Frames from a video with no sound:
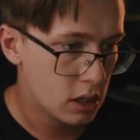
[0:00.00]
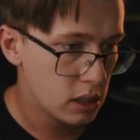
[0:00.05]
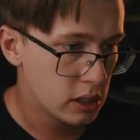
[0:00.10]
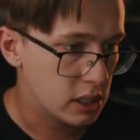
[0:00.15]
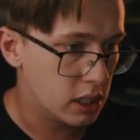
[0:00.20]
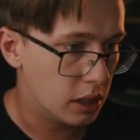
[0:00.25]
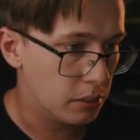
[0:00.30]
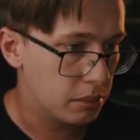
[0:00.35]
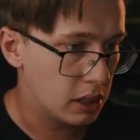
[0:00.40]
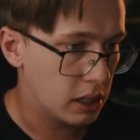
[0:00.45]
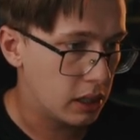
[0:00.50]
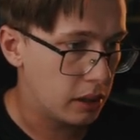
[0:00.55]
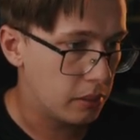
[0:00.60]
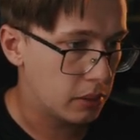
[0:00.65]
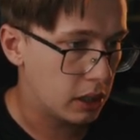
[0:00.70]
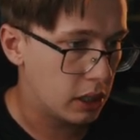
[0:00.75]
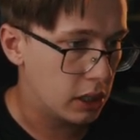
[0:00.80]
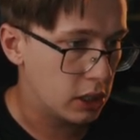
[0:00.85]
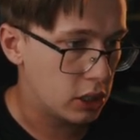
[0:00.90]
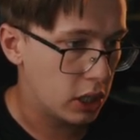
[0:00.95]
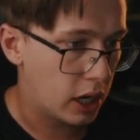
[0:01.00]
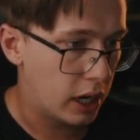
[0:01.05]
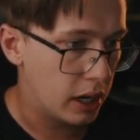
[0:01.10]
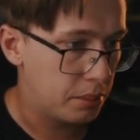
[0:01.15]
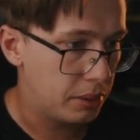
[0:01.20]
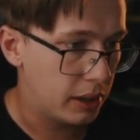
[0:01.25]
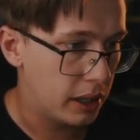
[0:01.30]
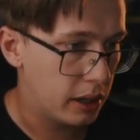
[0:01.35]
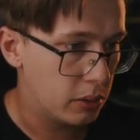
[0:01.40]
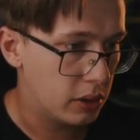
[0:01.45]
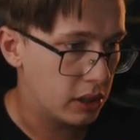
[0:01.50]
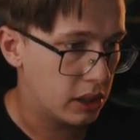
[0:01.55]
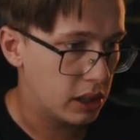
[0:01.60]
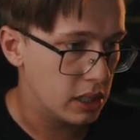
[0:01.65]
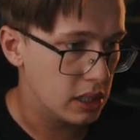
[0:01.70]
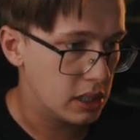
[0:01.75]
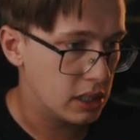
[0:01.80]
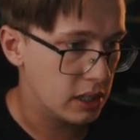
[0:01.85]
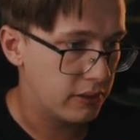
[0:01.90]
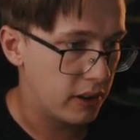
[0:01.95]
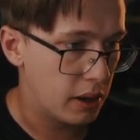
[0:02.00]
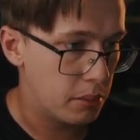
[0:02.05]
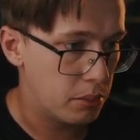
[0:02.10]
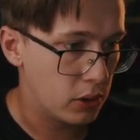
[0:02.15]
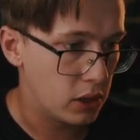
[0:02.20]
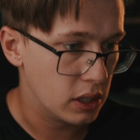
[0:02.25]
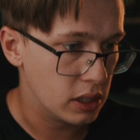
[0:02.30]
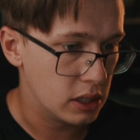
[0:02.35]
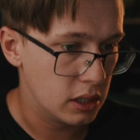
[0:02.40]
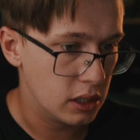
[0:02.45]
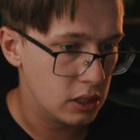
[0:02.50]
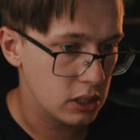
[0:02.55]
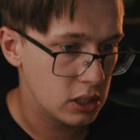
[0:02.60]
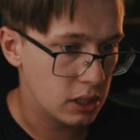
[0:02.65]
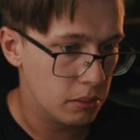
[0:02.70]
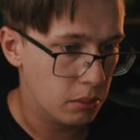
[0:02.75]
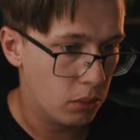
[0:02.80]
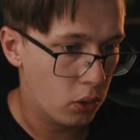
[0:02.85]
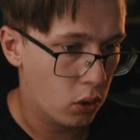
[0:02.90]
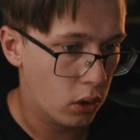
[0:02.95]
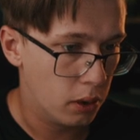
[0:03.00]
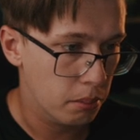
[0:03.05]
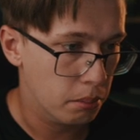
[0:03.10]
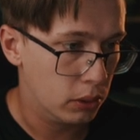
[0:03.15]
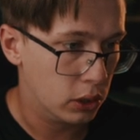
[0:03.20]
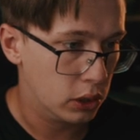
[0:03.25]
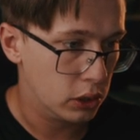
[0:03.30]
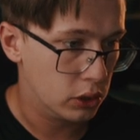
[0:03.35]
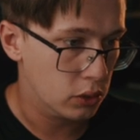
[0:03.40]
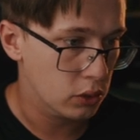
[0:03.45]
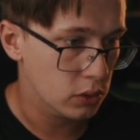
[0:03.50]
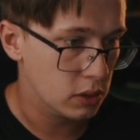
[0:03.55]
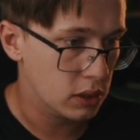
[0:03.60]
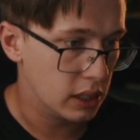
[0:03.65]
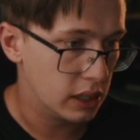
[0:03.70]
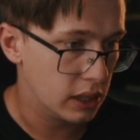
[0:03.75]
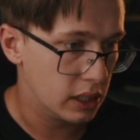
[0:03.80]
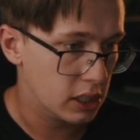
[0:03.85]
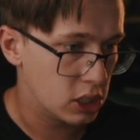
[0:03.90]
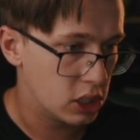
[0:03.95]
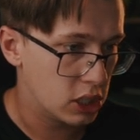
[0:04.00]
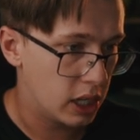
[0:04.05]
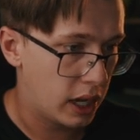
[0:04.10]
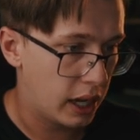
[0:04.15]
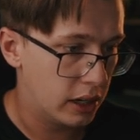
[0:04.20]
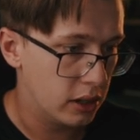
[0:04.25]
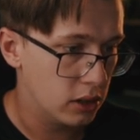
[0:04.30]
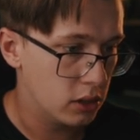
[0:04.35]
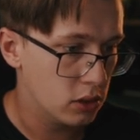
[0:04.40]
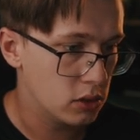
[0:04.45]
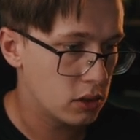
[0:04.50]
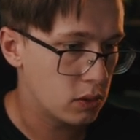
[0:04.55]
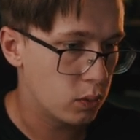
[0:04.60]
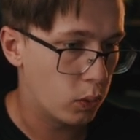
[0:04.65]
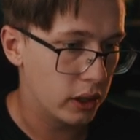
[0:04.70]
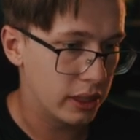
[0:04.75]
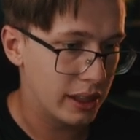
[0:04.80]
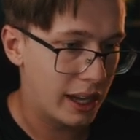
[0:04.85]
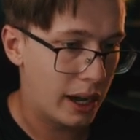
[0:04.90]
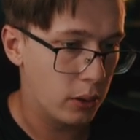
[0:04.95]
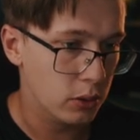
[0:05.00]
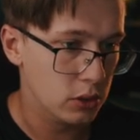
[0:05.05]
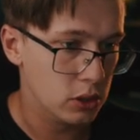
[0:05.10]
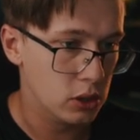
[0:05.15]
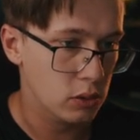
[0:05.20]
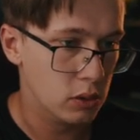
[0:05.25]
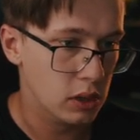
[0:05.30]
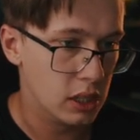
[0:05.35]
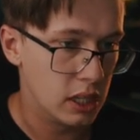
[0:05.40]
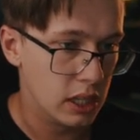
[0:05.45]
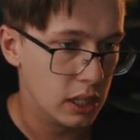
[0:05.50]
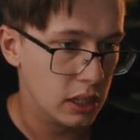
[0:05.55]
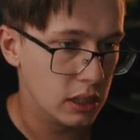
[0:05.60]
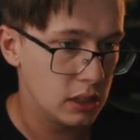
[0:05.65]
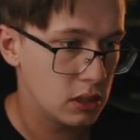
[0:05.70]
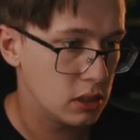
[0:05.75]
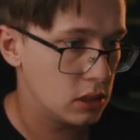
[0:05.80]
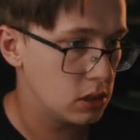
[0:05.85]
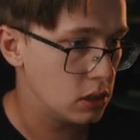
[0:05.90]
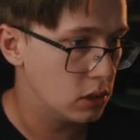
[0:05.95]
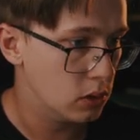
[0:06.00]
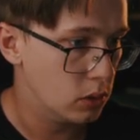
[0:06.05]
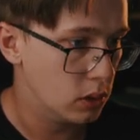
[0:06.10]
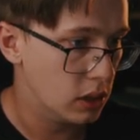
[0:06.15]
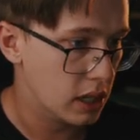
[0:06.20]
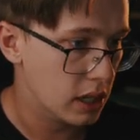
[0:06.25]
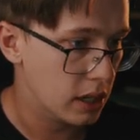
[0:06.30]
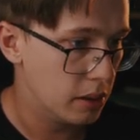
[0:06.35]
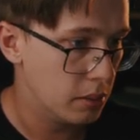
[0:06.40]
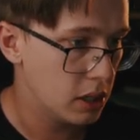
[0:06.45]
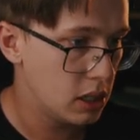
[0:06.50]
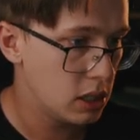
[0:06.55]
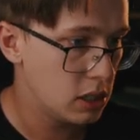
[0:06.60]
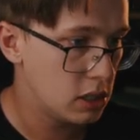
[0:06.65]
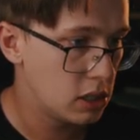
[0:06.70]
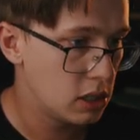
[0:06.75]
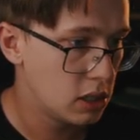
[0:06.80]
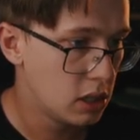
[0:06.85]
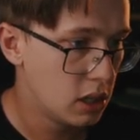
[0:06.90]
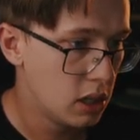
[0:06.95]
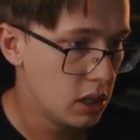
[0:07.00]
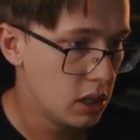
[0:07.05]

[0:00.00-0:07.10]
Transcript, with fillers: Something I'm gonna try to play with is if I bring some more blues in the shadows, what that will do to, to the image.